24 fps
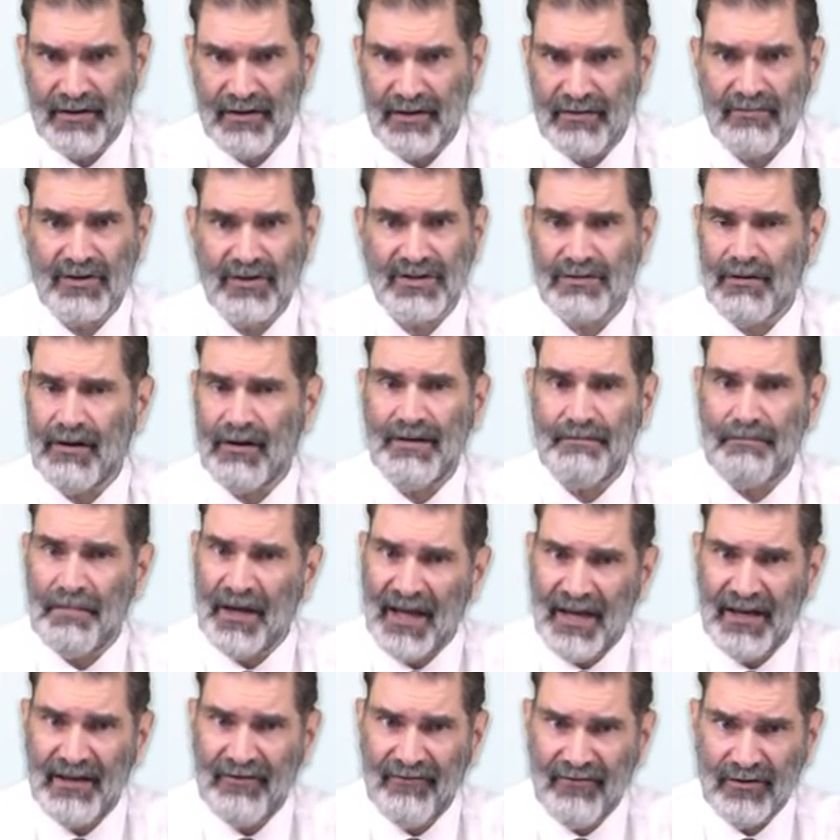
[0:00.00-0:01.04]
that was quite
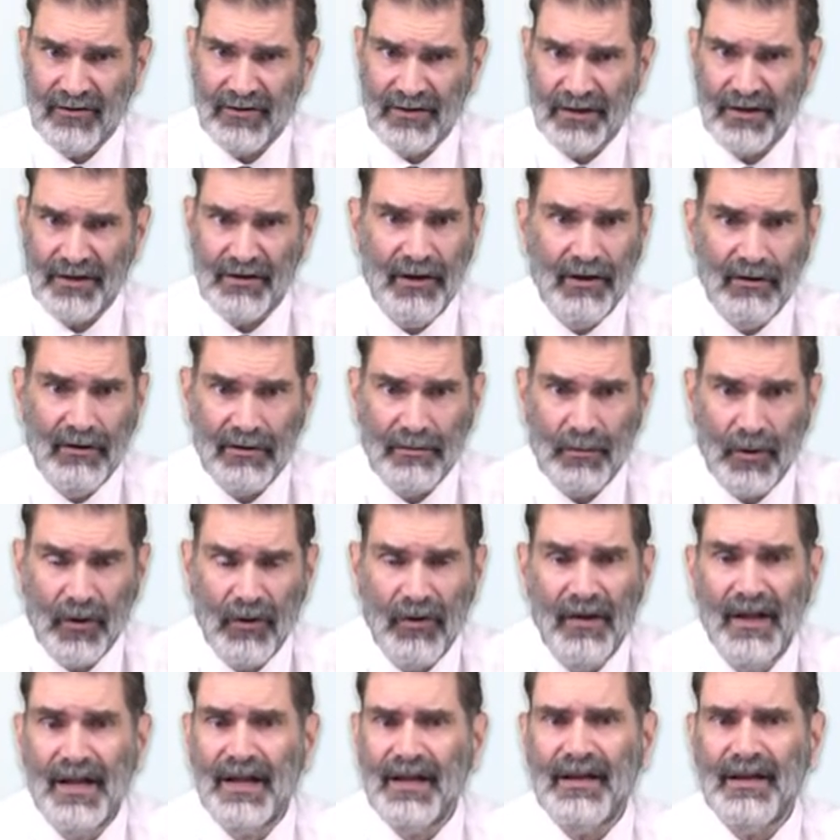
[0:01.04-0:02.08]
painful and notable
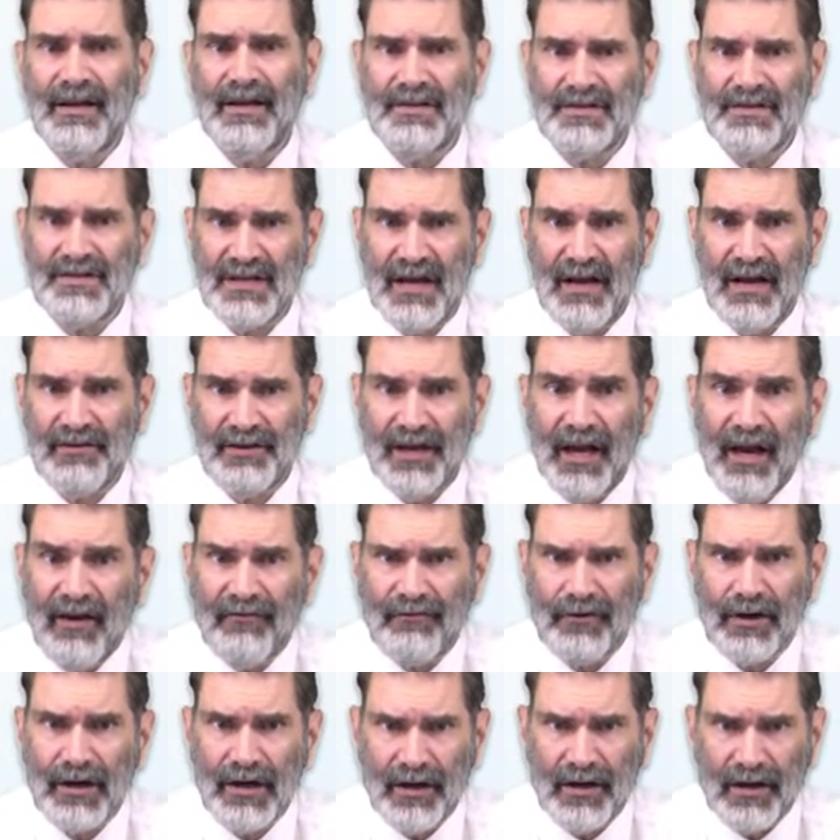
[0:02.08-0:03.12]
in South
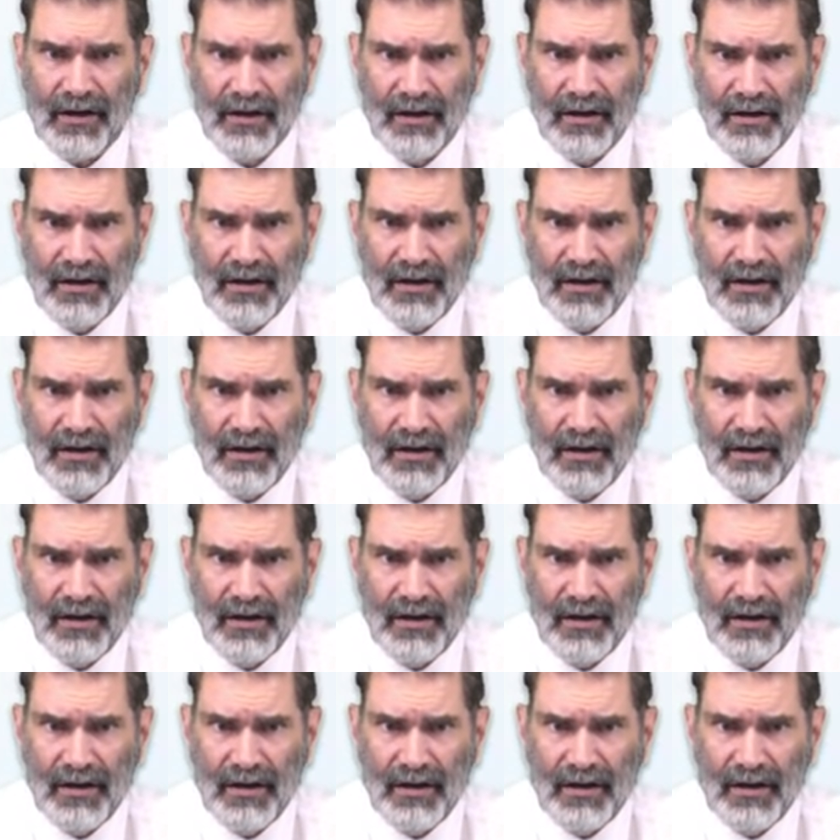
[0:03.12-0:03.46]
Africa